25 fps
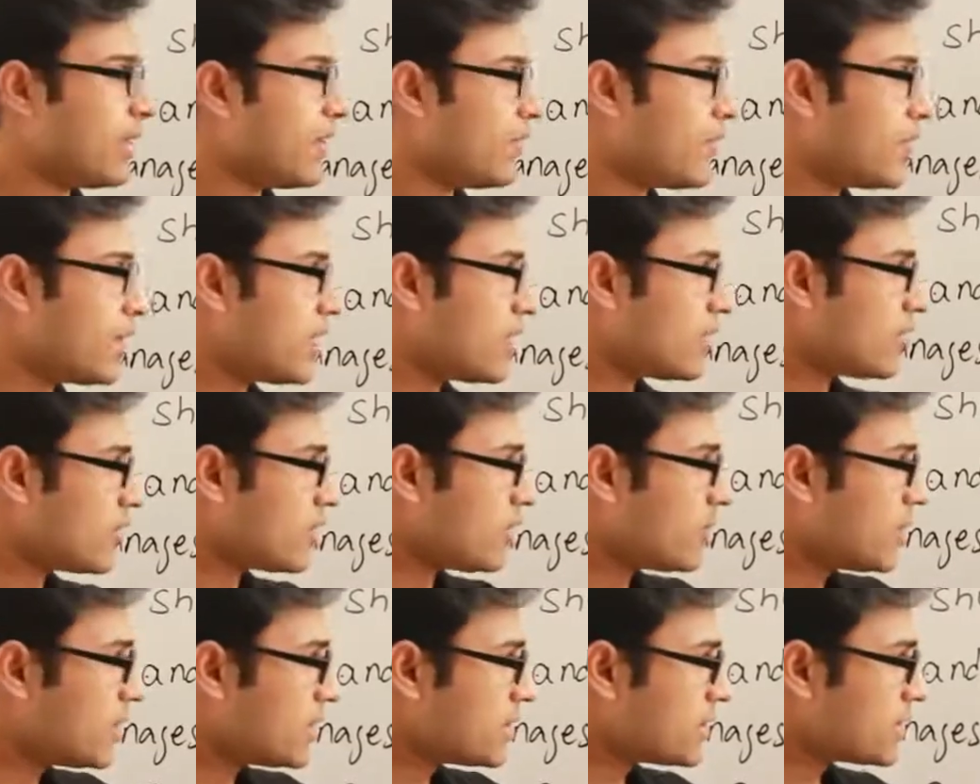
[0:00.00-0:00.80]
There will
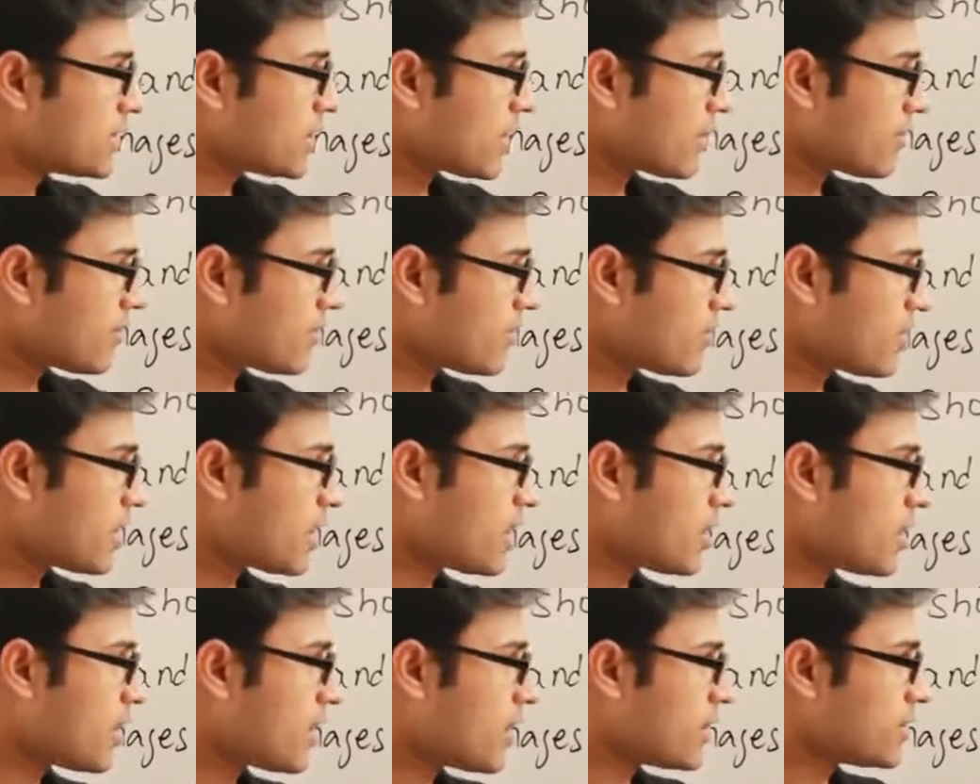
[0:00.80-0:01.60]
be
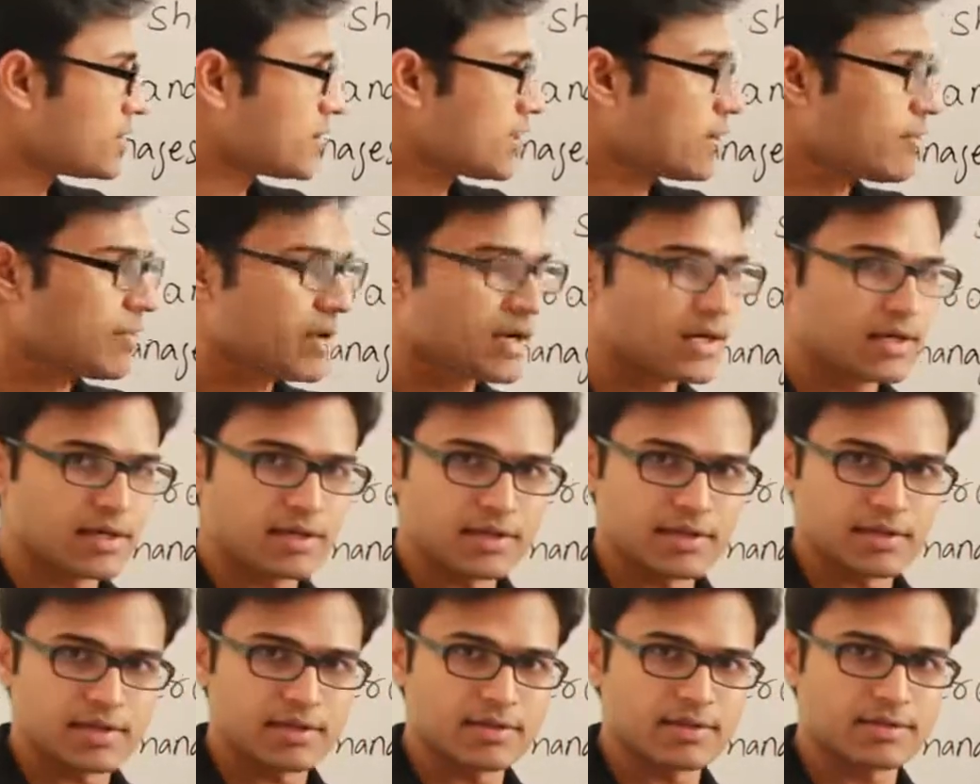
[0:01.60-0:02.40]
some
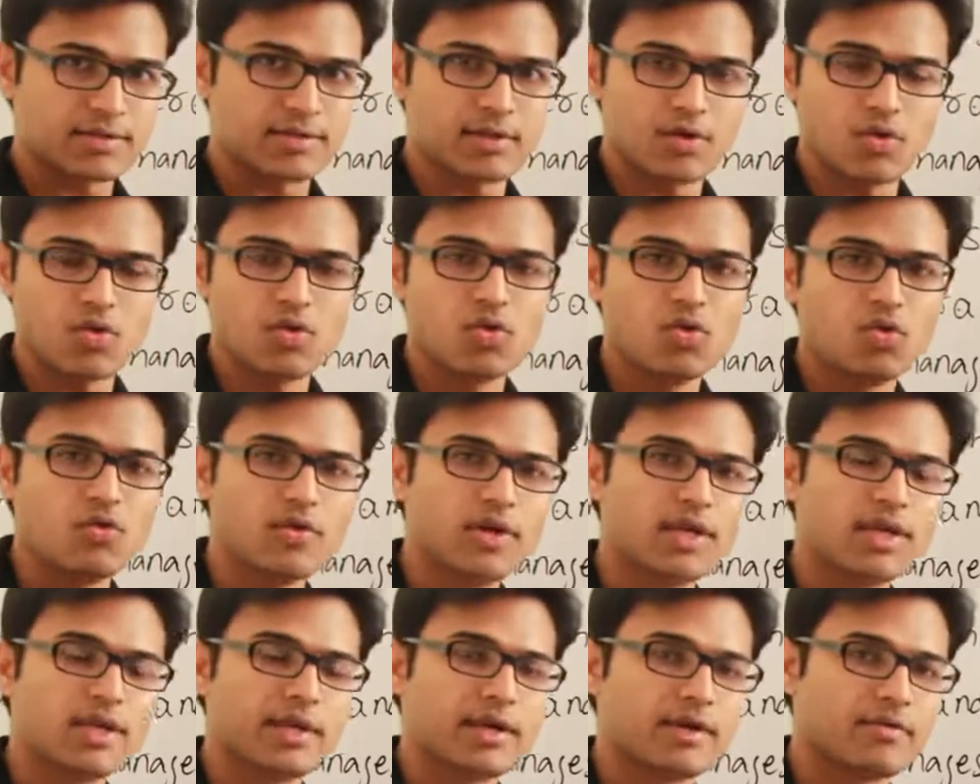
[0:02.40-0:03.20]
entities who
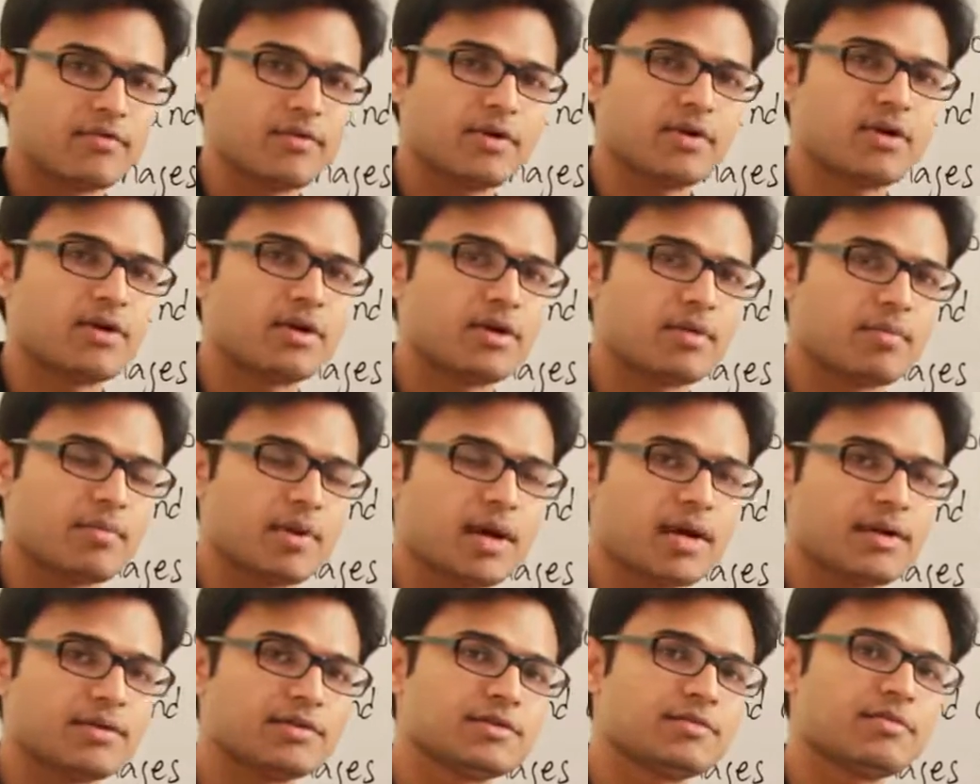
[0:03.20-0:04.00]
will never
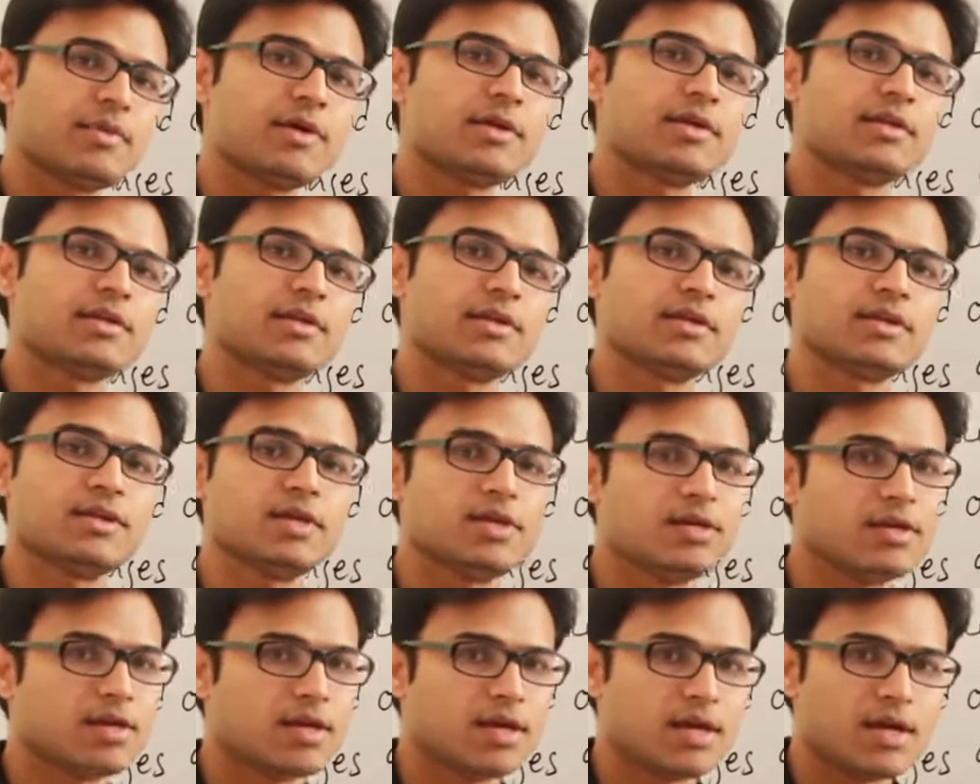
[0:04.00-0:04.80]
participate in
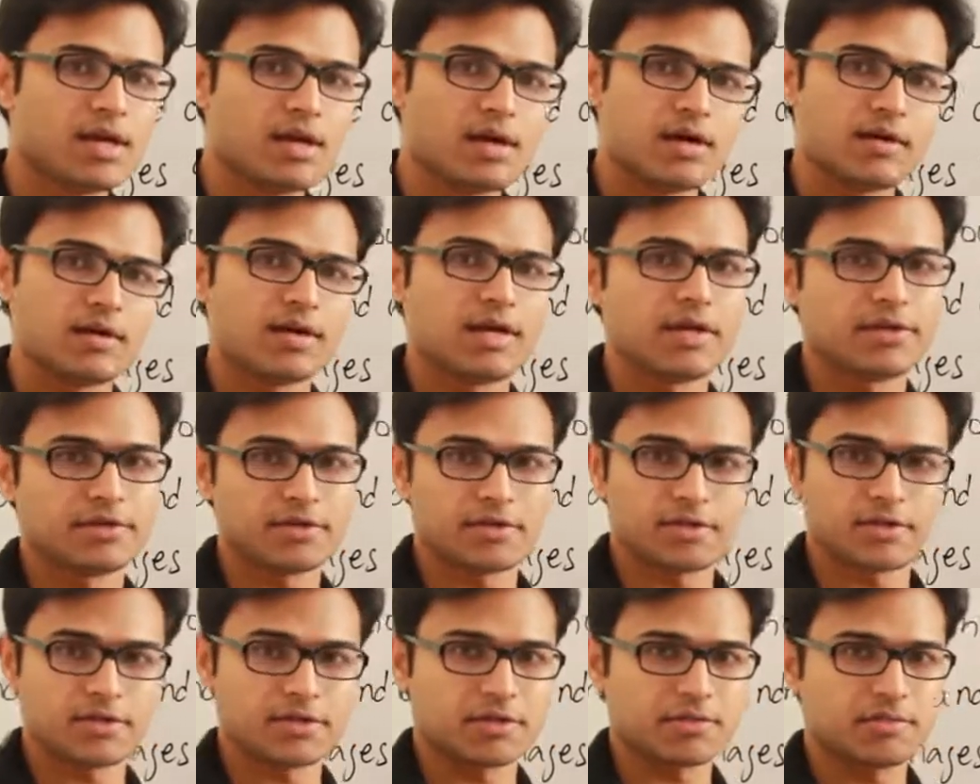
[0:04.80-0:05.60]
any
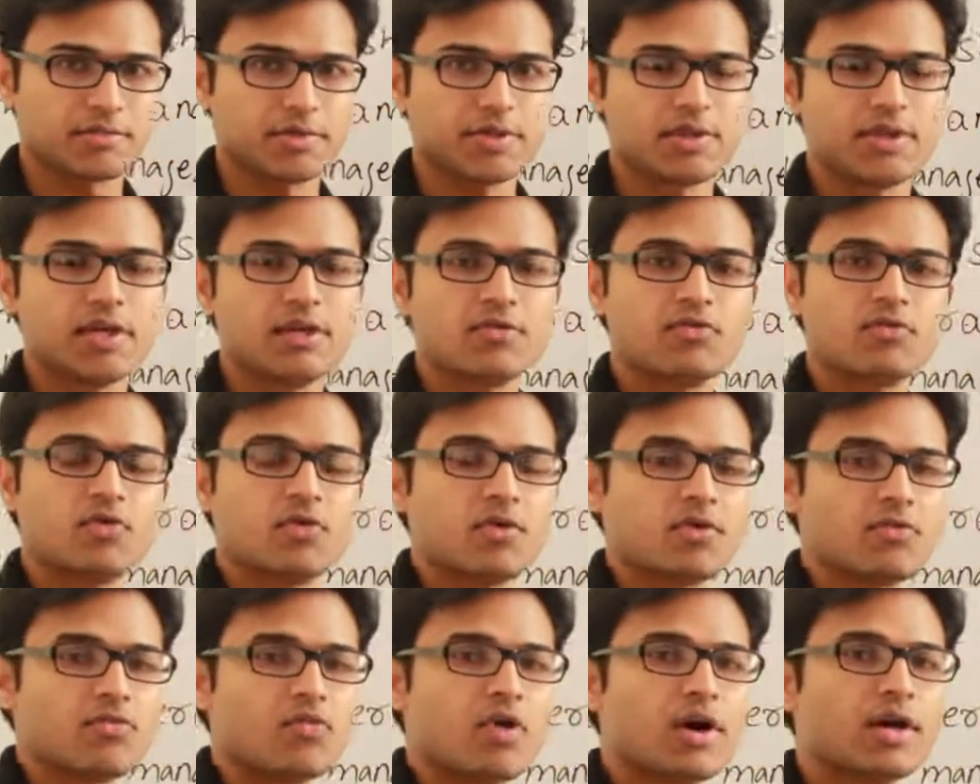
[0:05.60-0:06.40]
relationship.
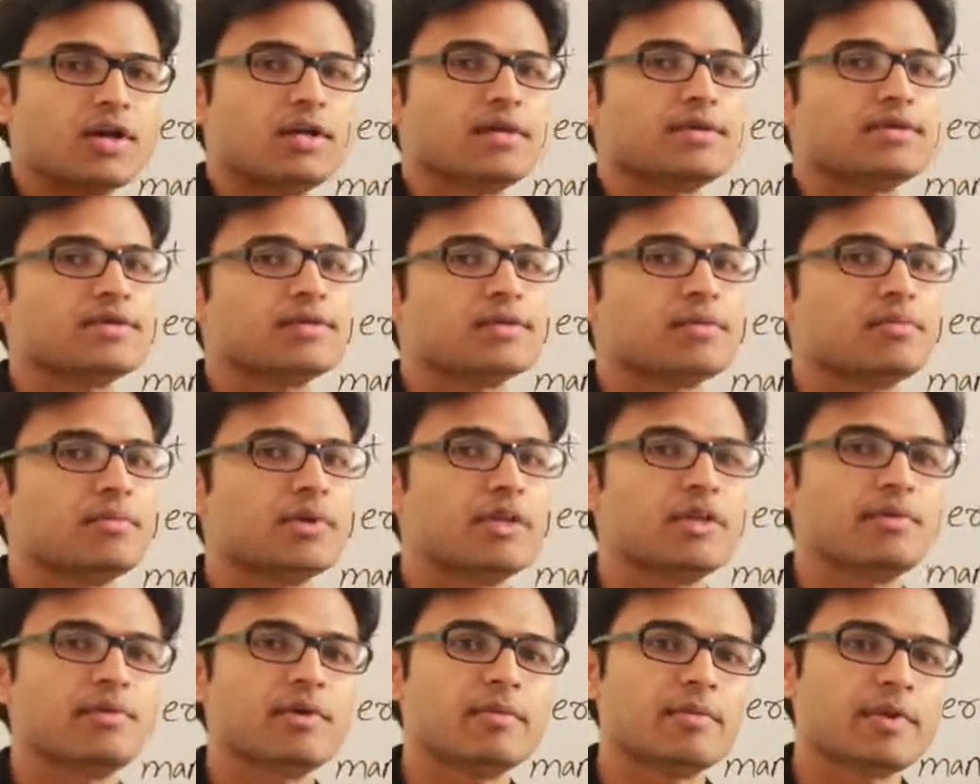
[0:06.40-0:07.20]
Therefore, what is the
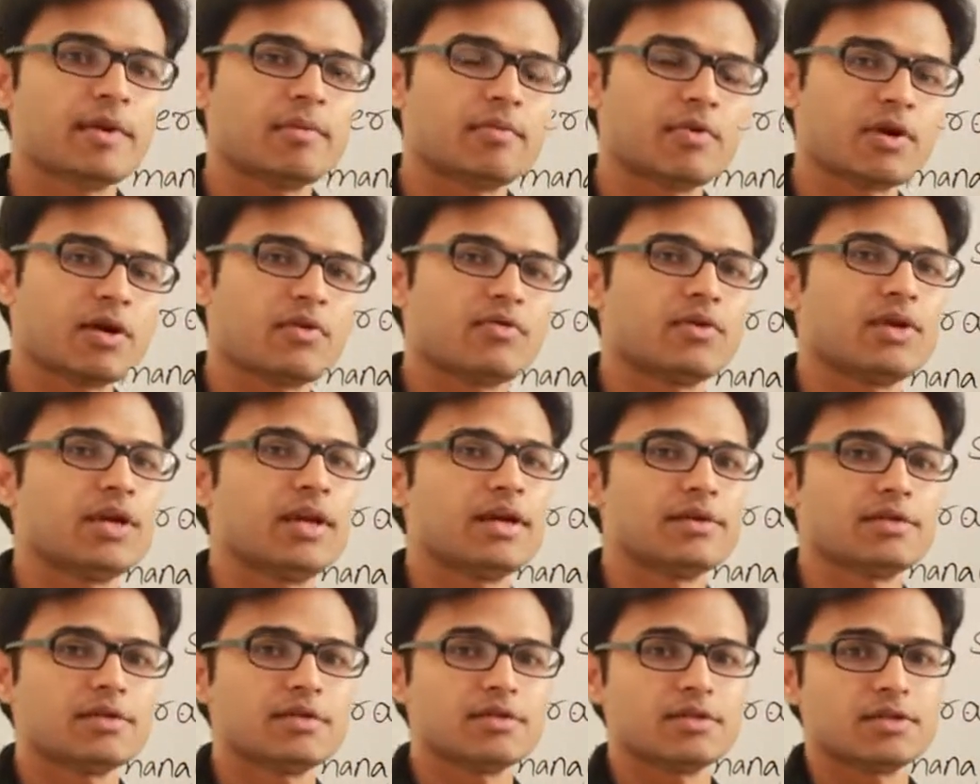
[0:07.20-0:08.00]
minimum number of
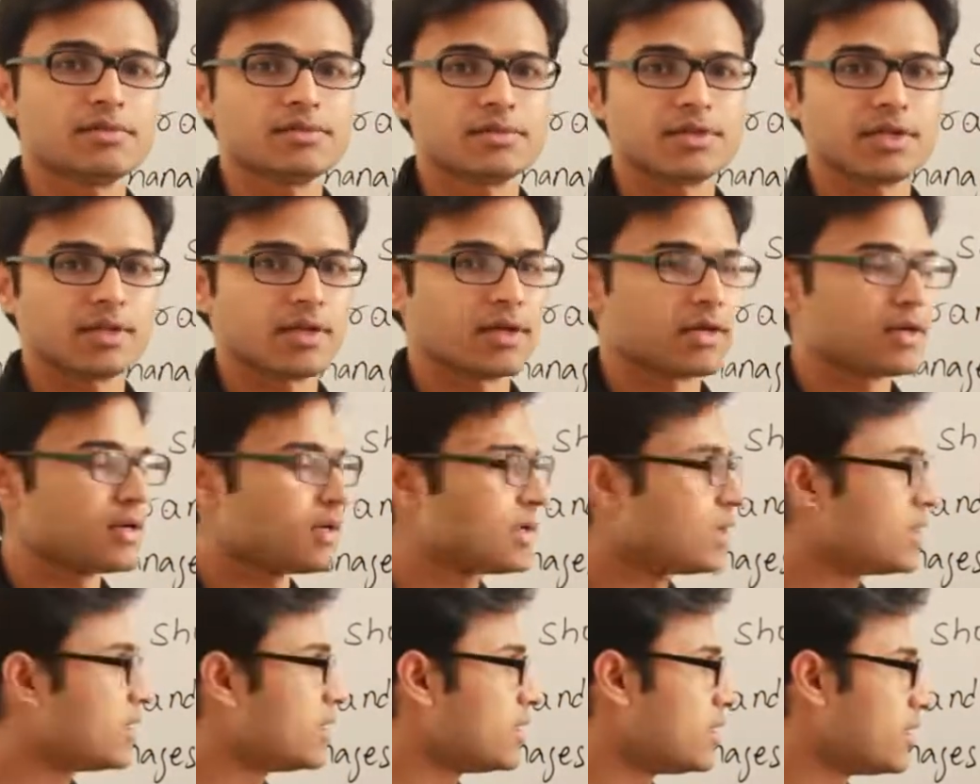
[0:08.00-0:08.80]
relationships an
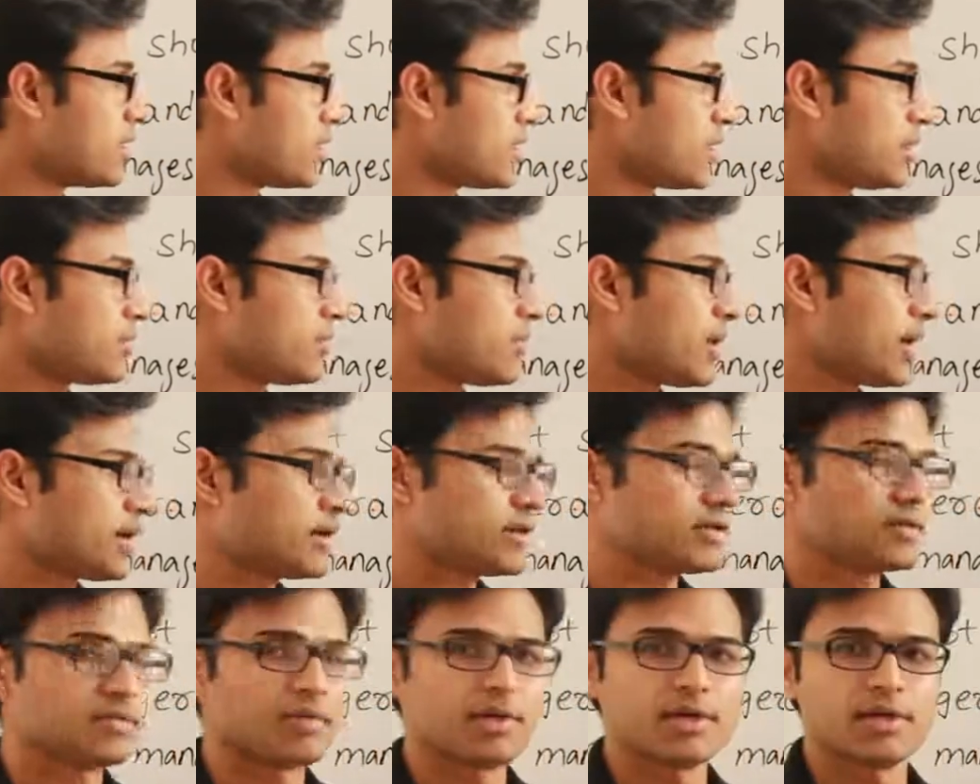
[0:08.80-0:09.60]
entity here can
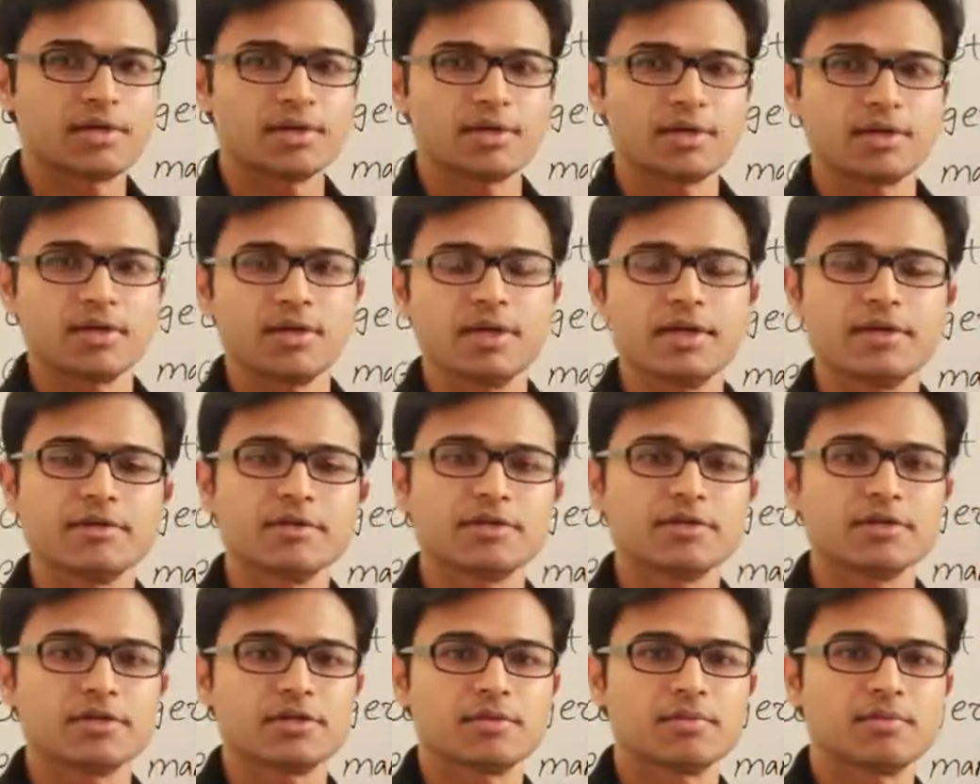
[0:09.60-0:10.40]
participate in a
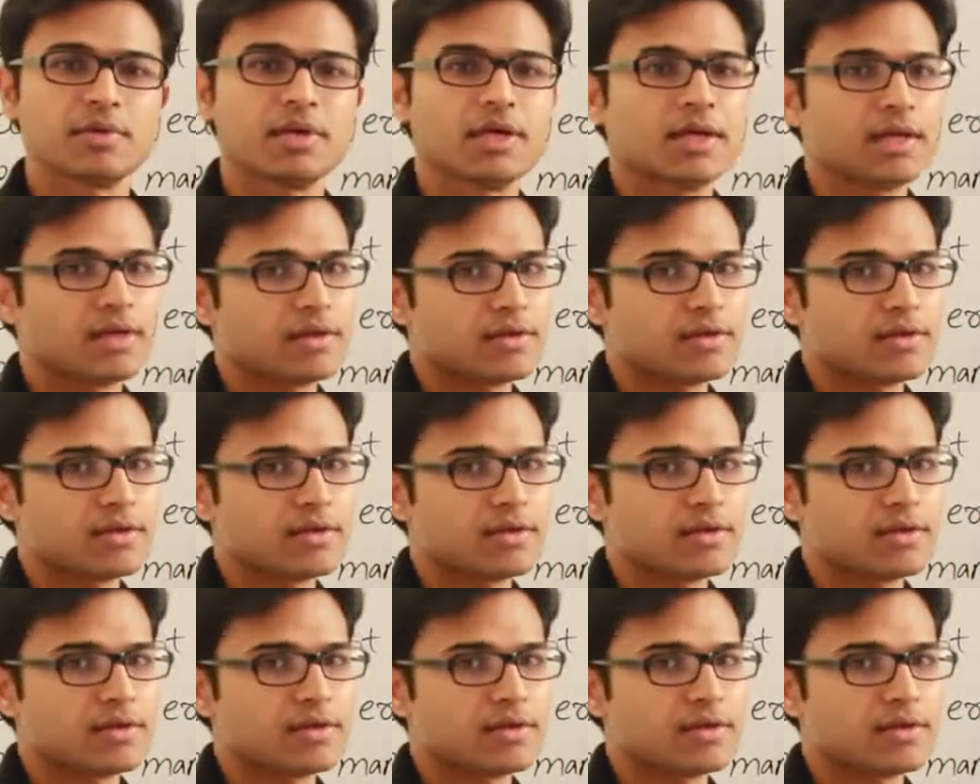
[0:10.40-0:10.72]
relationship?